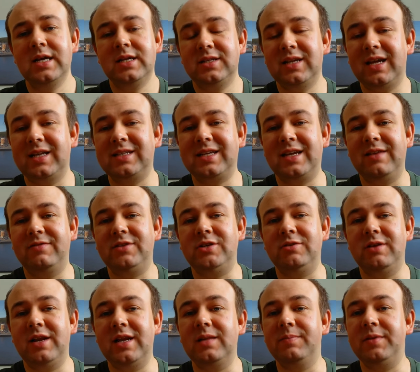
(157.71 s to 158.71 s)
So that gives
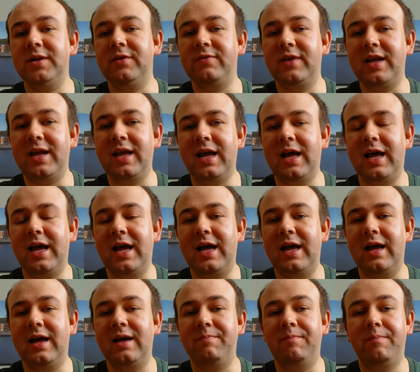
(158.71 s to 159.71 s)
you a little bit of
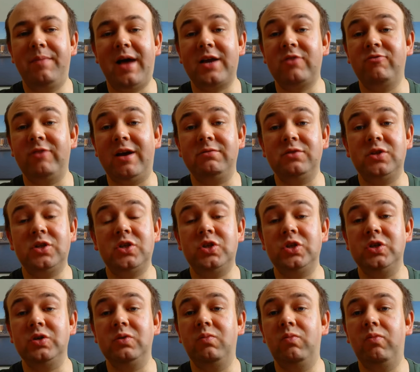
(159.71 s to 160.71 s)
uh, background
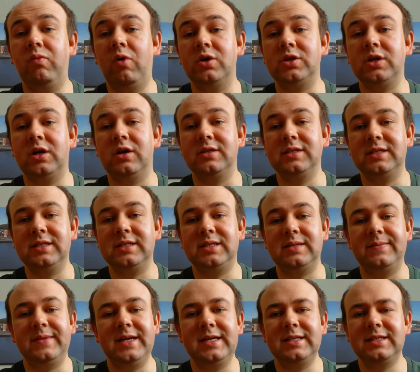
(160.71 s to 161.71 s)
to what our
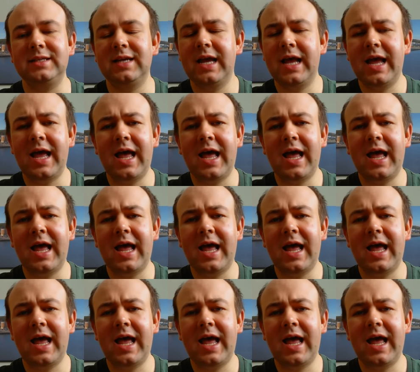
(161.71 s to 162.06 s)
system is.